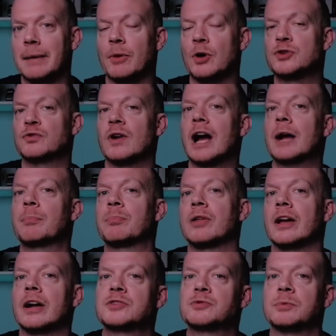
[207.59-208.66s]
Most rock
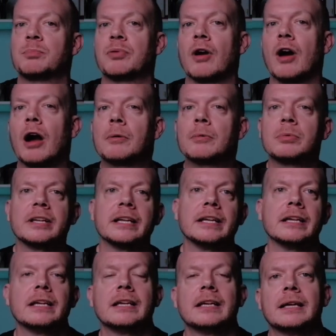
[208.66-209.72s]
players would
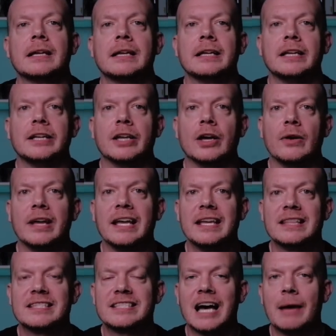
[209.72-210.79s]
probably,
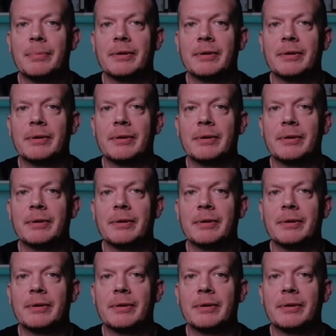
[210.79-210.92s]
hit the top of